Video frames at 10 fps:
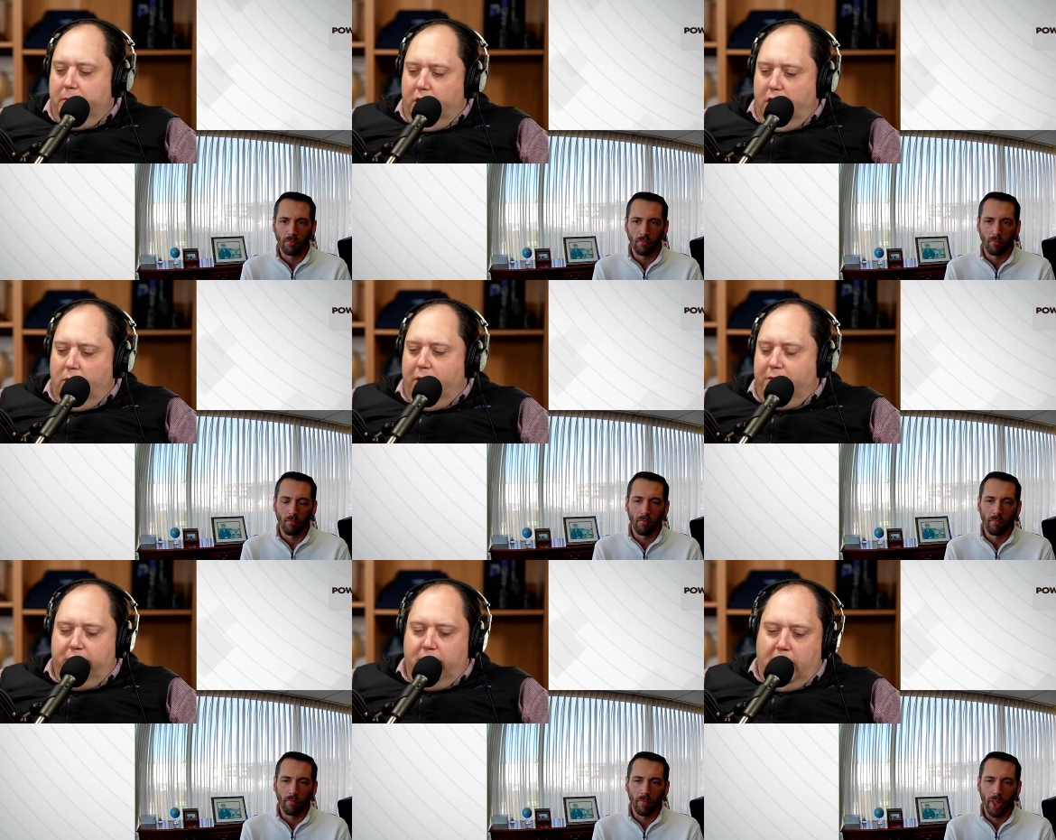Speaker 1: you know
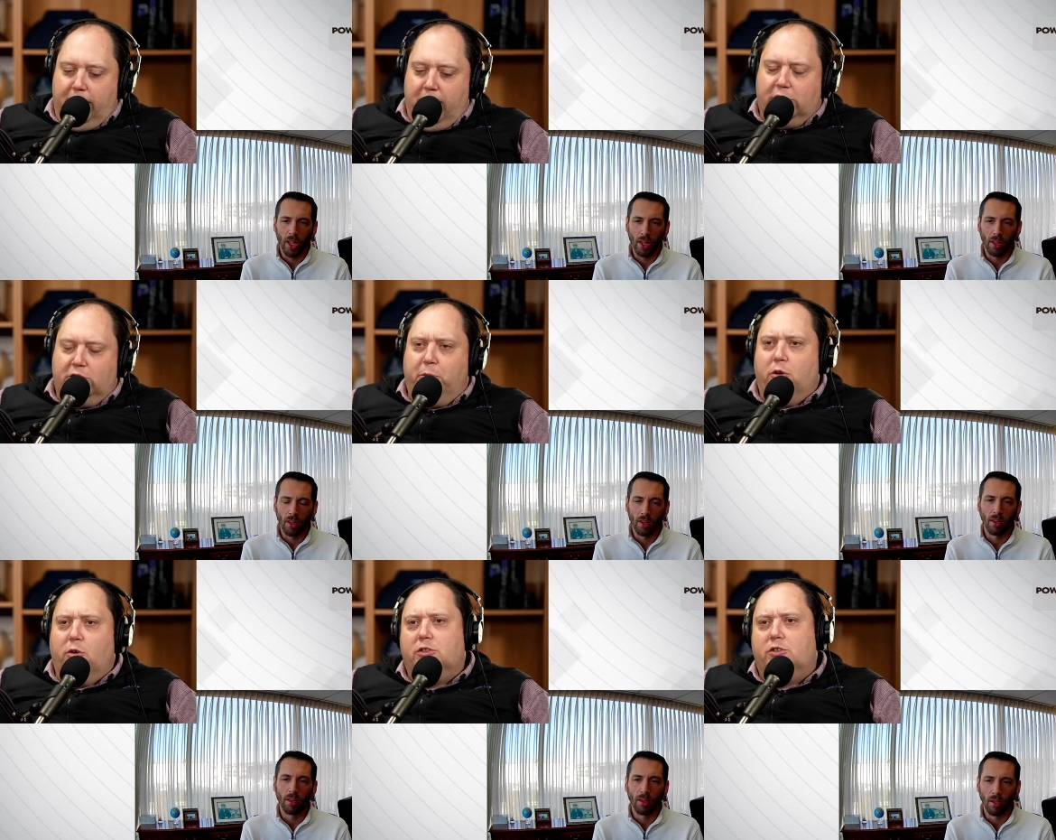of of
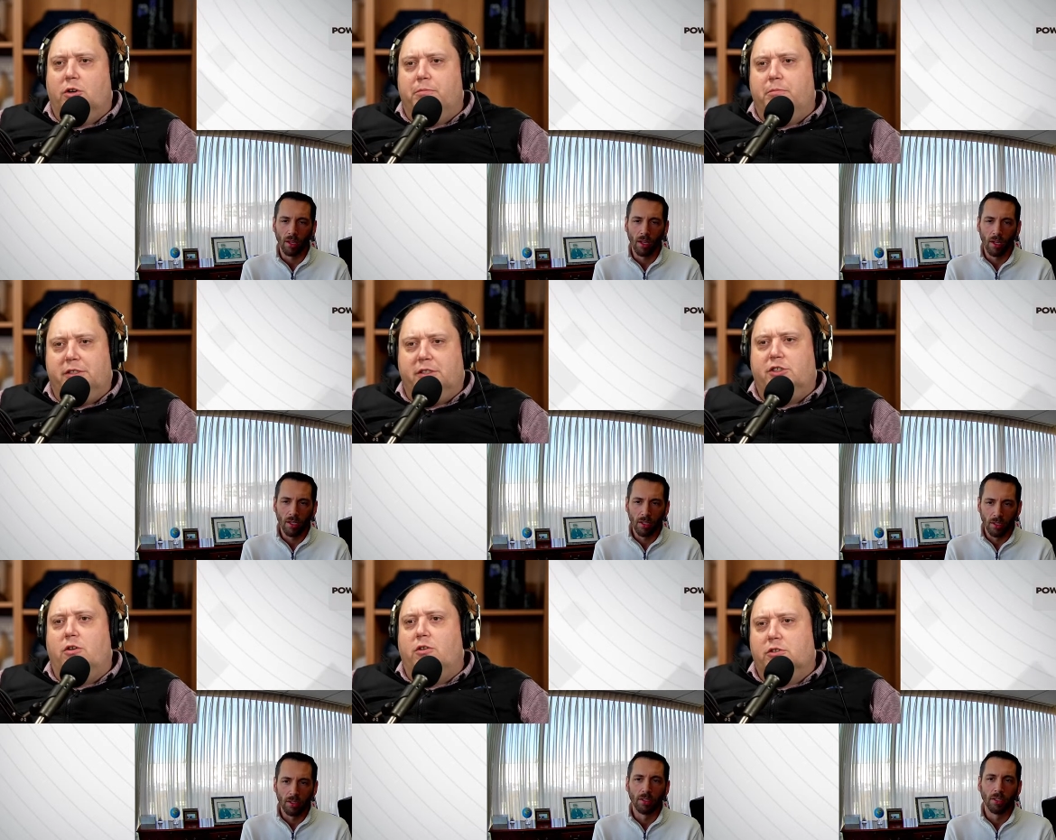entrepreneurs or business
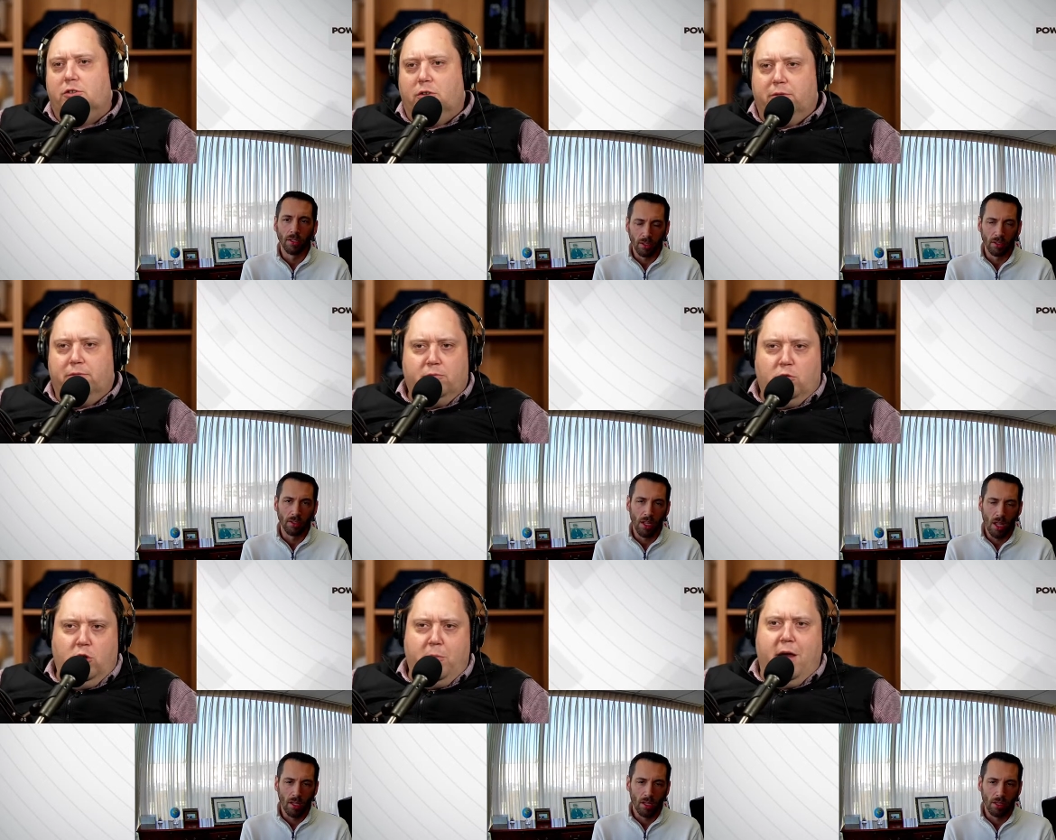owners or
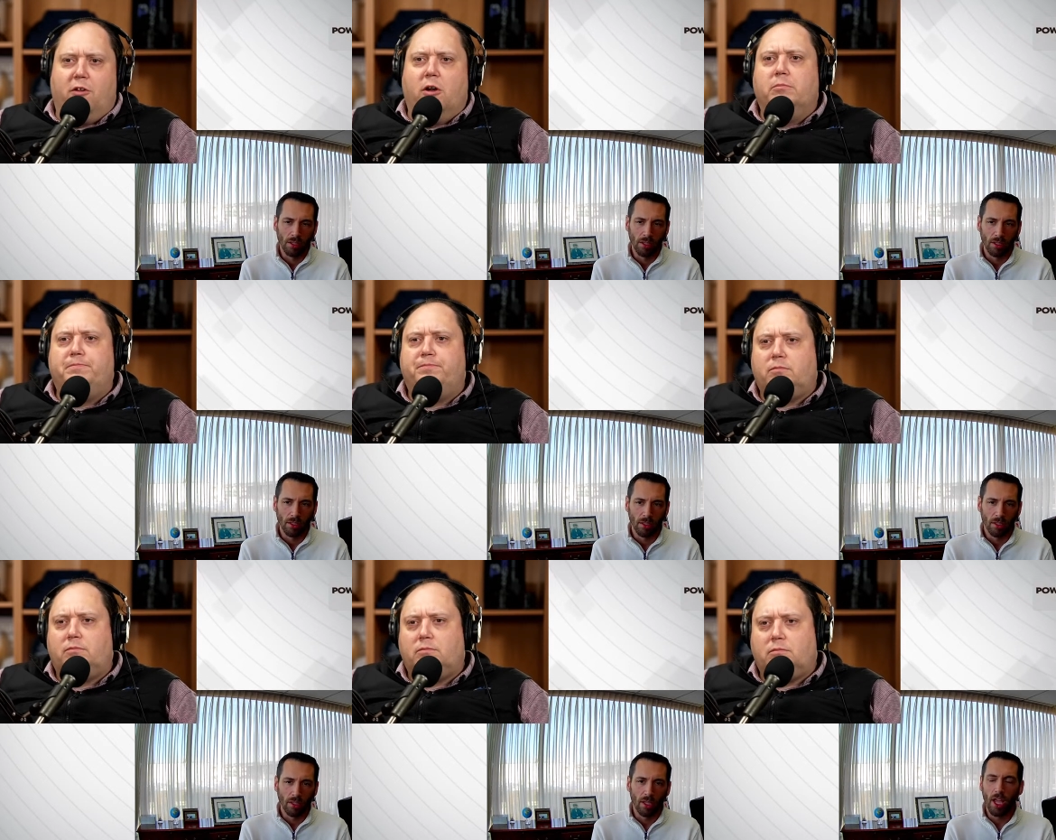whomever
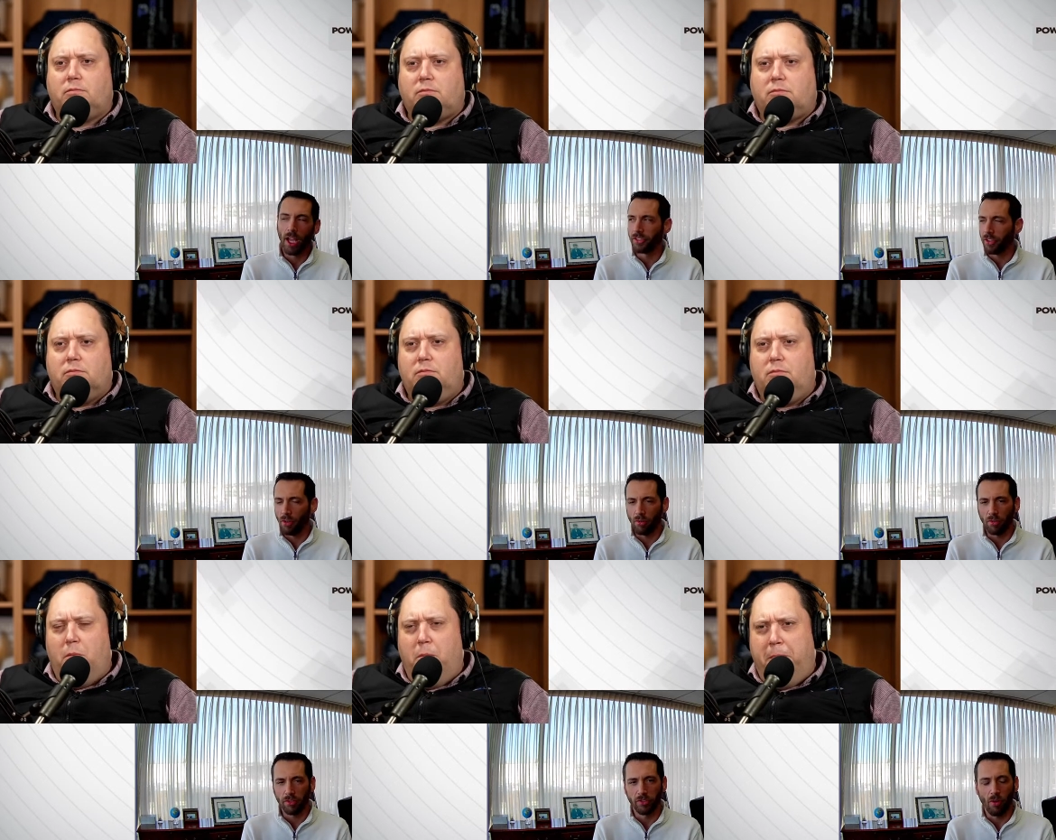
Speaker 2: yeah
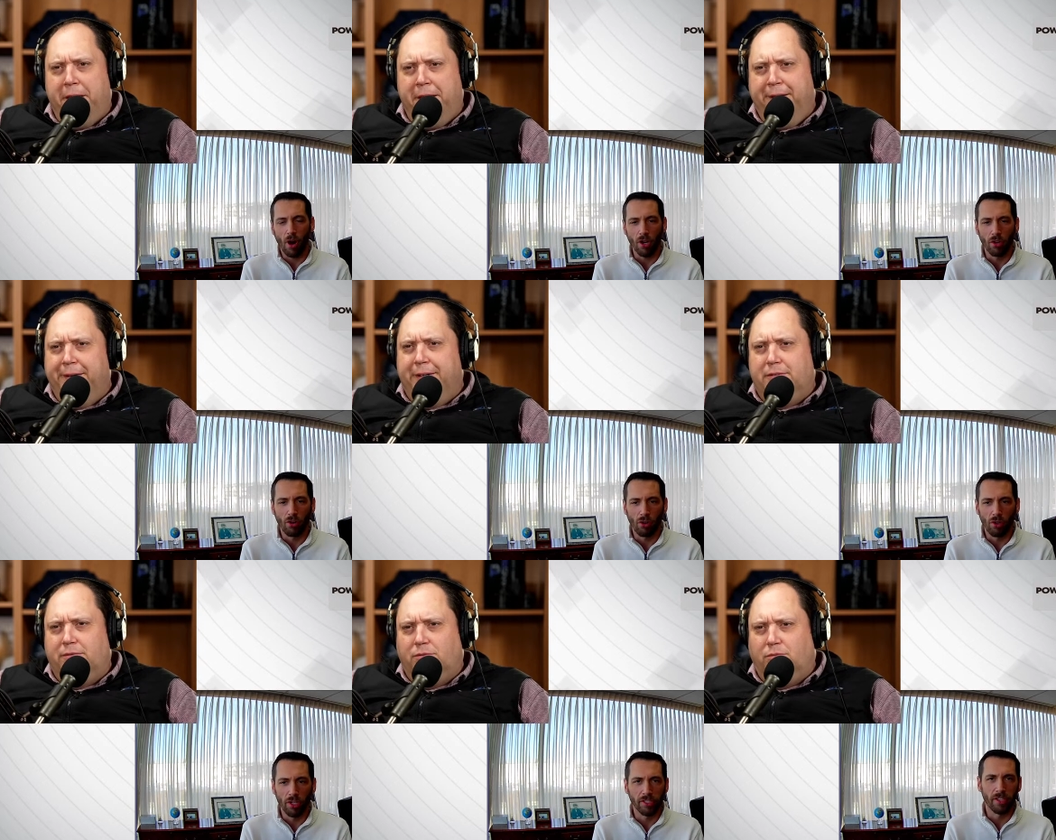so so our
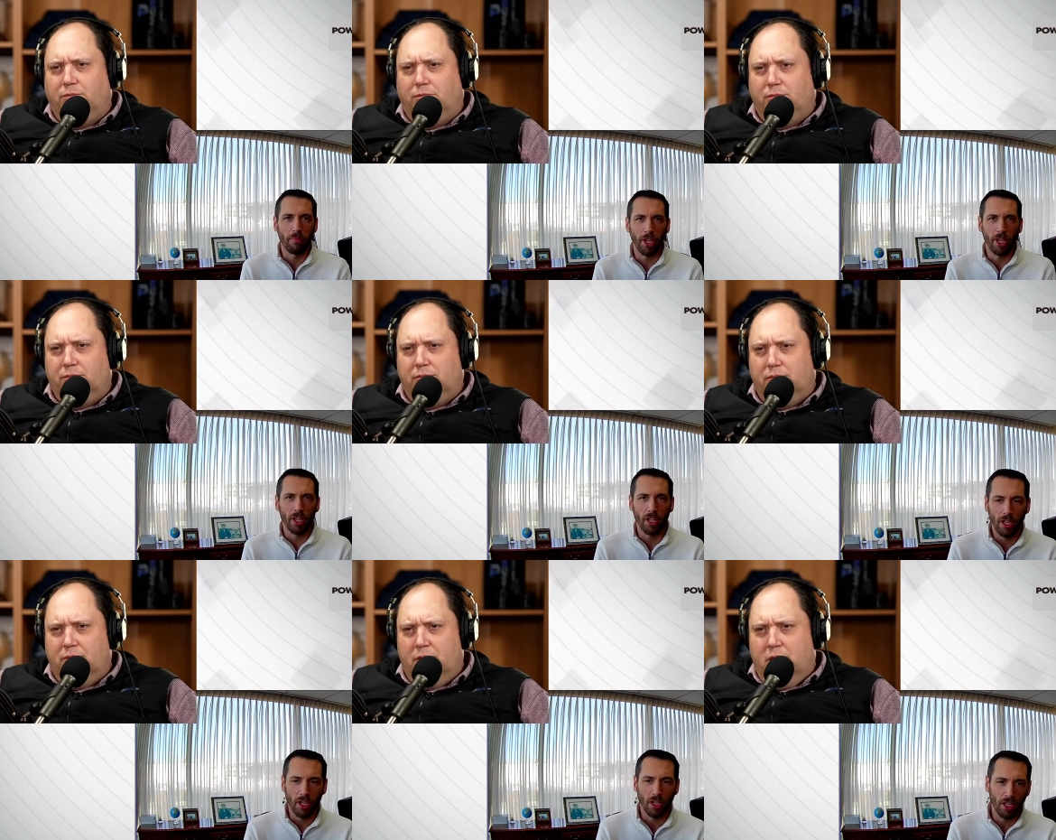goal is to
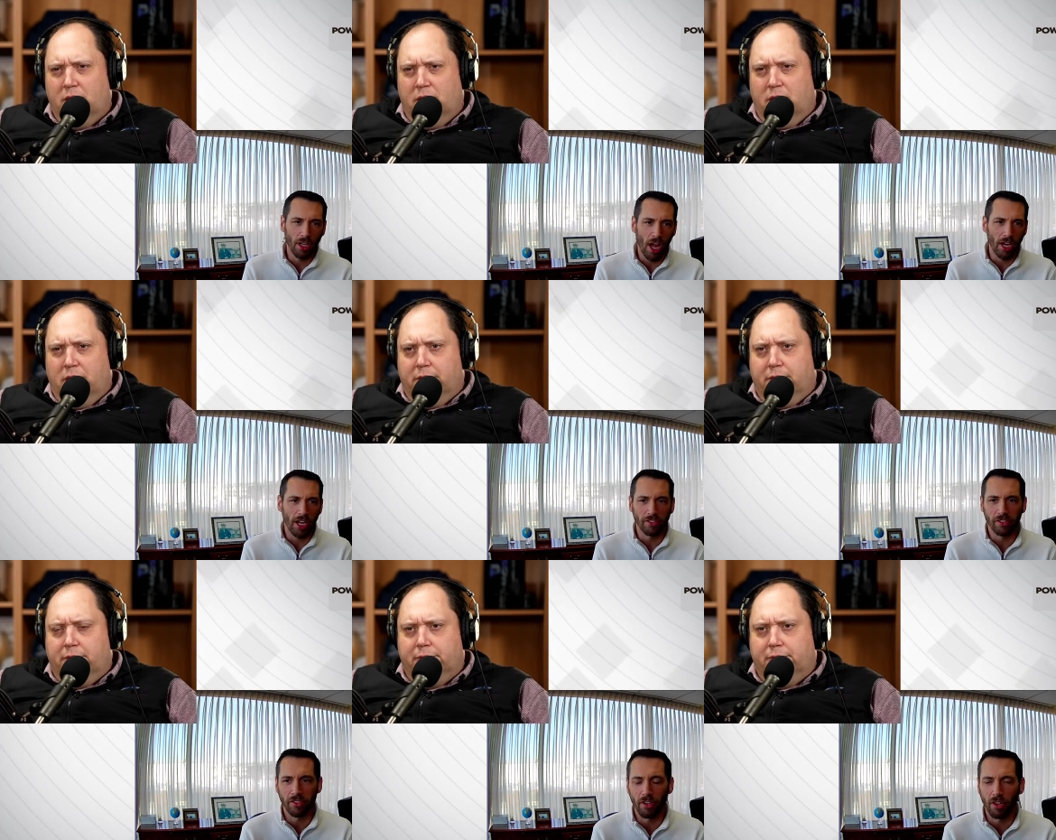be
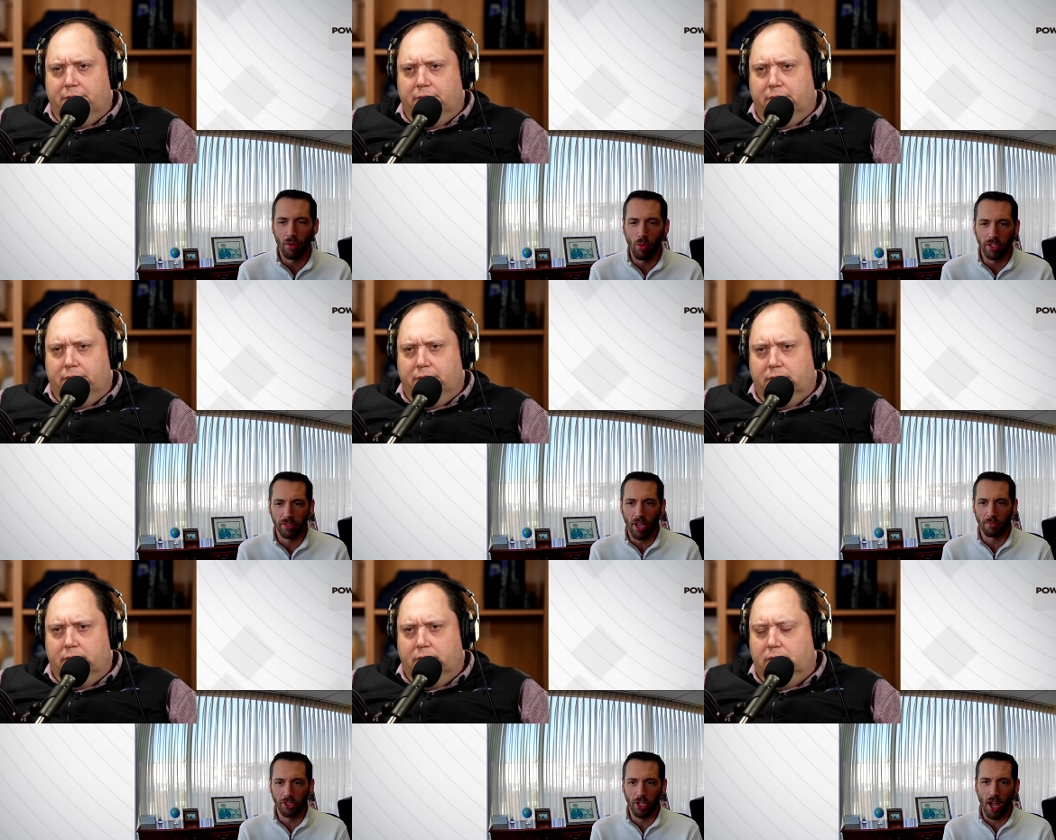not necessarily a
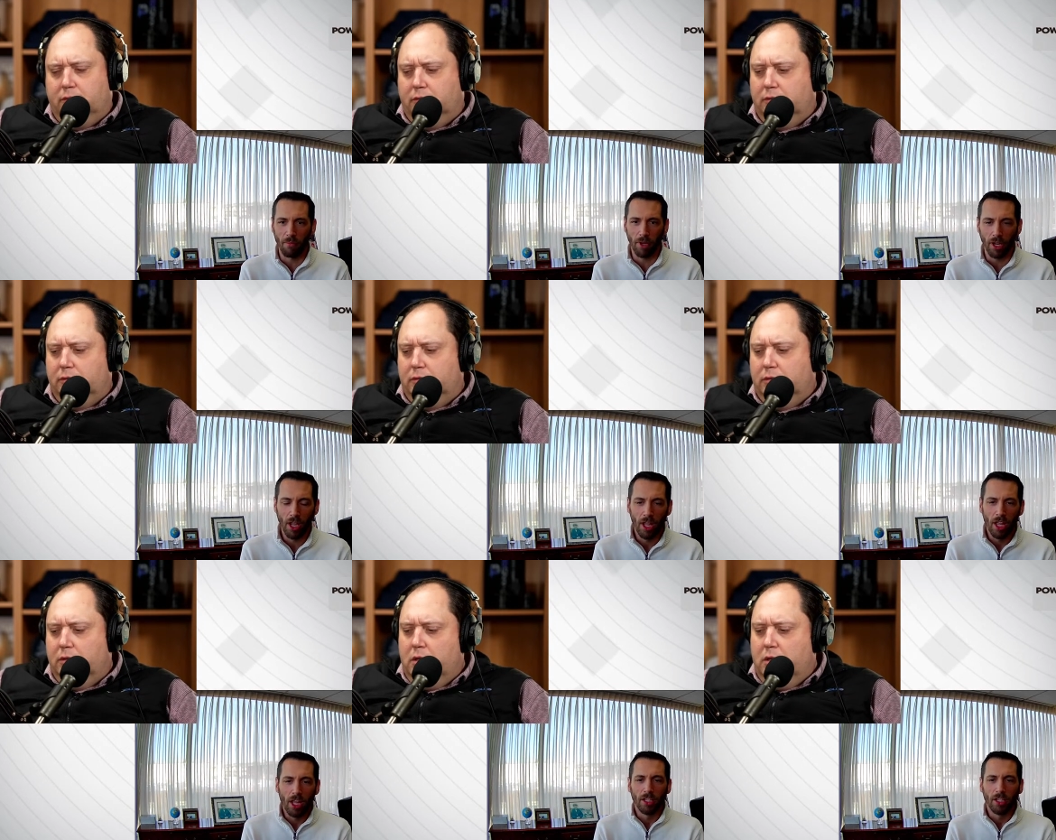one-stop shop but